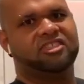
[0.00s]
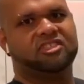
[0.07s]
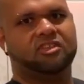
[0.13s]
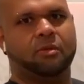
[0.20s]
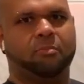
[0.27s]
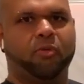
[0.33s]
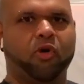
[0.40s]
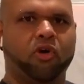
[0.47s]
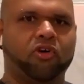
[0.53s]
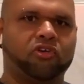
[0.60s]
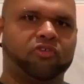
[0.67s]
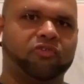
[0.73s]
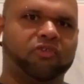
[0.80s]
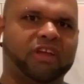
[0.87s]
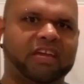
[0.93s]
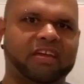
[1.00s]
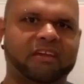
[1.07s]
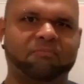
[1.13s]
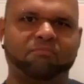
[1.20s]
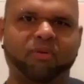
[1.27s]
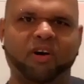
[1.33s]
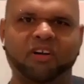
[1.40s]
is the Puerto
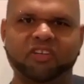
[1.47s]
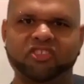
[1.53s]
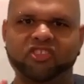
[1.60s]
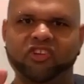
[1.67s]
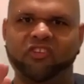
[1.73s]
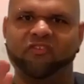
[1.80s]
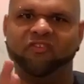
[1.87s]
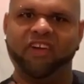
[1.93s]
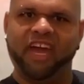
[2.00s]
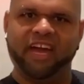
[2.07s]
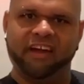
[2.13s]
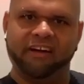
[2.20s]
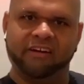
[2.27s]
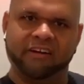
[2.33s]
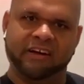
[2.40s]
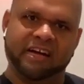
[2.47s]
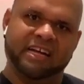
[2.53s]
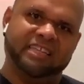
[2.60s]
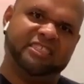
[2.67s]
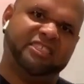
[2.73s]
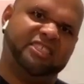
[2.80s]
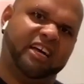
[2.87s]
Rican Punisher Baby
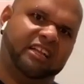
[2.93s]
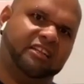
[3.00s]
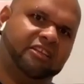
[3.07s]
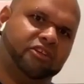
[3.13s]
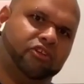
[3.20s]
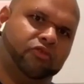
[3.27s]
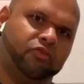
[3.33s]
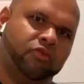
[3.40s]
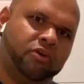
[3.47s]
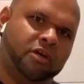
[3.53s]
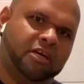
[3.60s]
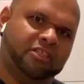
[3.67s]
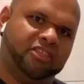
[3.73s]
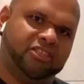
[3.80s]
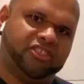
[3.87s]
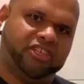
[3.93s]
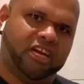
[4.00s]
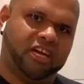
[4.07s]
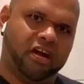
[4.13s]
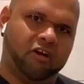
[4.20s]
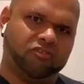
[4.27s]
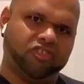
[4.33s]
telling you to
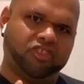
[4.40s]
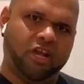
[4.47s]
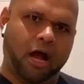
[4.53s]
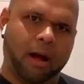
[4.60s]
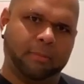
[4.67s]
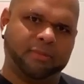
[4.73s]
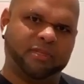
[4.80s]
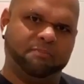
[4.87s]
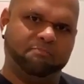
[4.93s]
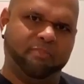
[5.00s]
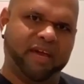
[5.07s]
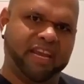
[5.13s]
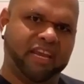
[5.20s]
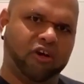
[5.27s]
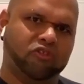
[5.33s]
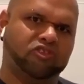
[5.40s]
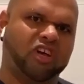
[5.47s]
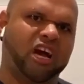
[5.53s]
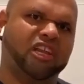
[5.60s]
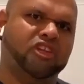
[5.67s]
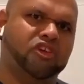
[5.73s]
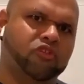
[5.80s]
check out Chop's videos
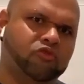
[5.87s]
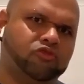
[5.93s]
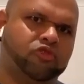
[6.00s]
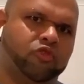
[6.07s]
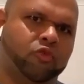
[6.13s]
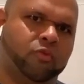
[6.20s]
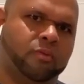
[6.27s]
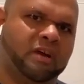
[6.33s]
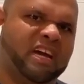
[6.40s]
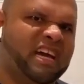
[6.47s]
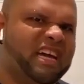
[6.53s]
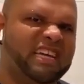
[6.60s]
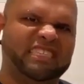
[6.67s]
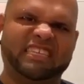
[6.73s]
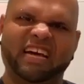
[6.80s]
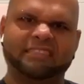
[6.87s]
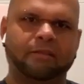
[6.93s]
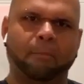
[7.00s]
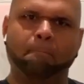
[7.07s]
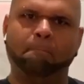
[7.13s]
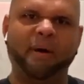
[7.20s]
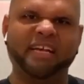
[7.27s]
on YouTube. He's got
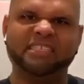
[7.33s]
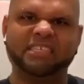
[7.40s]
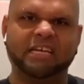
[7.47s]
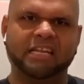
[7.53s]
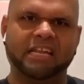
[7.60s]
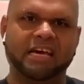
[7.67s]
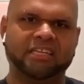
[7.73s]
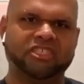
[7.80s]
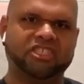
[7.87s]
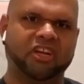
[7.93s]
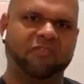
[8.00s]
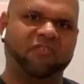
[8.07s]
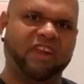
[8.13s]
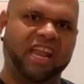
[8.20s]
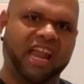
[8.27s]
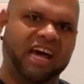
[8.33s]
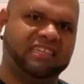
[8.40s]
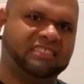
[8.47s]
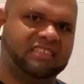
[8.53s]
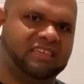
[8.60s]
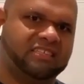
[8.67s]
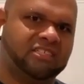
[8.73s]
the best collection of
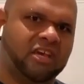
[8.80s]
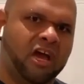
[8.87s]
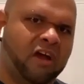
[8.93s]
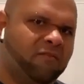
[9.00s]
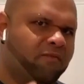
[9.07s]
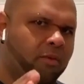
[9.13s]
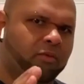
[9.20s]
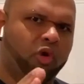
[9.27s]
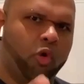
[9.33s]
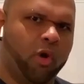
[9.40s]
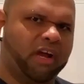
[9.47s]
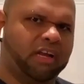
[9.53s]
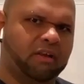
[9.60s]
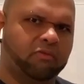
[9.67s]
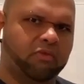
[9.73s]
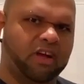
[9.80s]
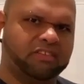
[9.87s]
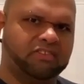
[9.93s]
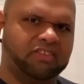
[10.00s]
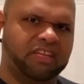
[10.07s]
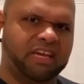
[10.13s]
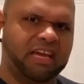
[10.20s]
classics in New England
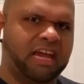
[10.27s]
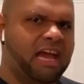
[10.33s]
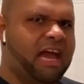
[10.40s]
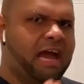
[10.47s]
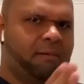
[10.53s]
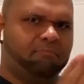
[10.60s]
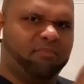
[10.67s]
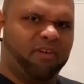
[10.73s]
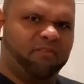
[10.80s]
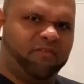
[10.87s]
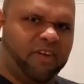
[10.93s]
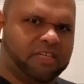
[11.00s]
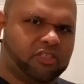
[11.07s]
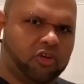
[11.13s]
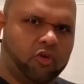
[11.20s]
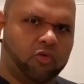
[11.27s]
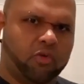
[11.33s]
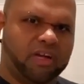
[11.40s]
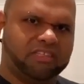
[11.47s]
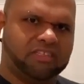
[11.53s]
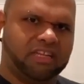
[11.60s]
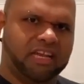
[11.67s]
wrestling and professional
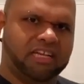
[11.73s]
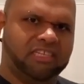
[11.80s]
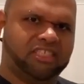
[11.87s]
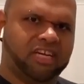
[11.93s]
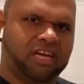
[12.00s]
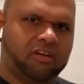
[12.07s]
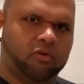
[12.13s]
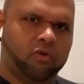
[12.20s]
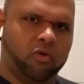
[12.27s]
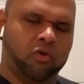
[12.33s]
wrestling in general.